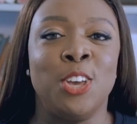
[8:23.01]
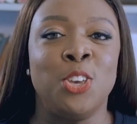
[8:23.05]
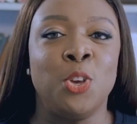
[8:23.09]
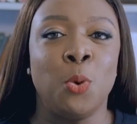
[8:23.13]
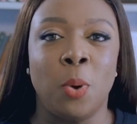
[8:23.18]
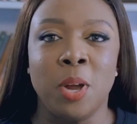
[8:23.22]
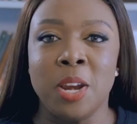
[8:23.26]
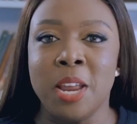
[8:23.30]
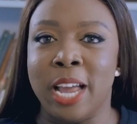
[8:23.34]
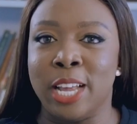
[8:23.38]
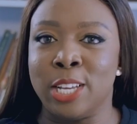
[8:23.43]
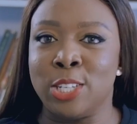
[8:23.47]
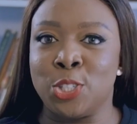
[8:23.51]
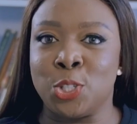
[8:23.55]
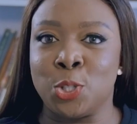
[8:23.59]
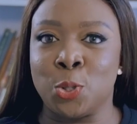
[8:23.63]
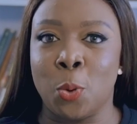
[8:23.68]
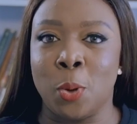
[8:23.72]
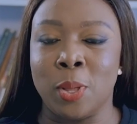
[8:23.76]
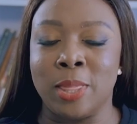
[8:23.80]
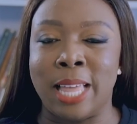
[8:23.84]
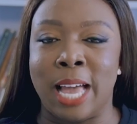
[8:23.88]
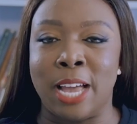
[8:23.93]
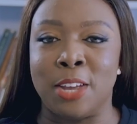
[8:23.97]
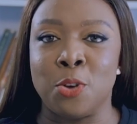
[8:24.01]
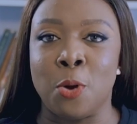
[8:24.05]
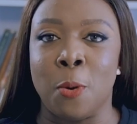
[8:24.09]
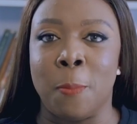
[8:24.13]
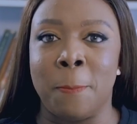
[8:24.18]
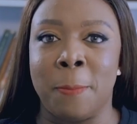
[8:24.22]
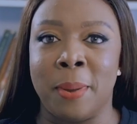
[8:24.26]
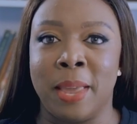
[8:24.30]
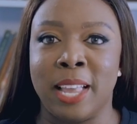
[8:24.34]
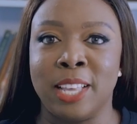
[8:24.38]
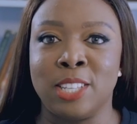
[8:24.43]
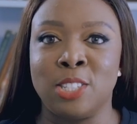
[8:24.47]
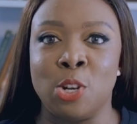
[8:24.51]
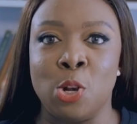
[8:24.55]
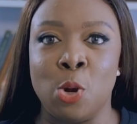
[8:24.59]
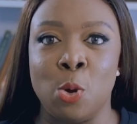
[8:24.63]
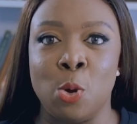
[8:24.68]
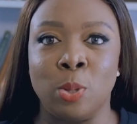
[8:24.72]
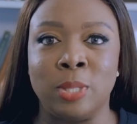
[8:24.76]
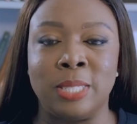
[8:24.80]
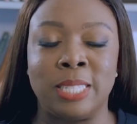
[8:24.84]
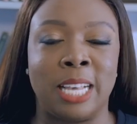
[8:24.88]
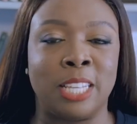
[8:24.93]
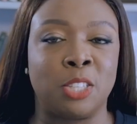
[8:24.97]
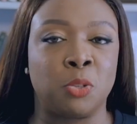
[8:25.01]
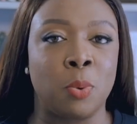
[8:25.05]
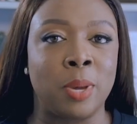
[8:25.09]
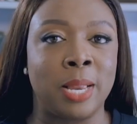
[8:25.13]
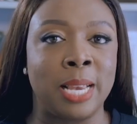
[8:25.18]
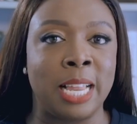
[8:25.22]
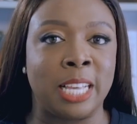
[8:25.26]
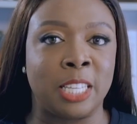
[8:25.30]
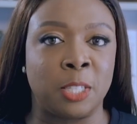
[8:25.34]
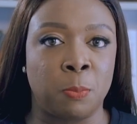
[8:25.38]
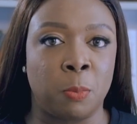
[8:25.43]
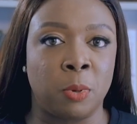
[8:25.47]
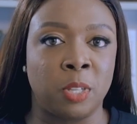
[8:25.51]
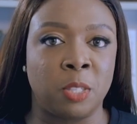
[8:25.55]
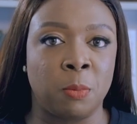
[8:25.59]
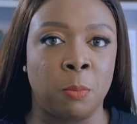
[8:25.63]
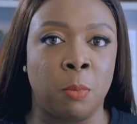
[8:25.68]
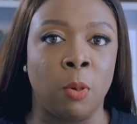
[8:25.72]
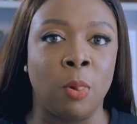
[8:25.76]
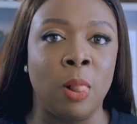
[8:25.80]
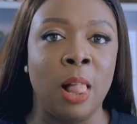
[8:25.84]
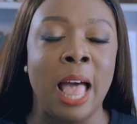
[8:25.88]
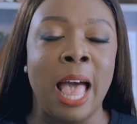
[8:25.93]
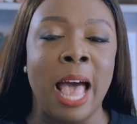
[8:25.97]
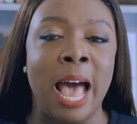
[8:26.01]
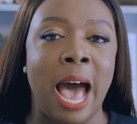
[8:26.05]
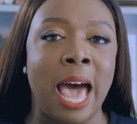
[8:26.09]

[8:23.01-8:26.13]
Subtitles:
You want to ensure that your page loads as quickly as possible.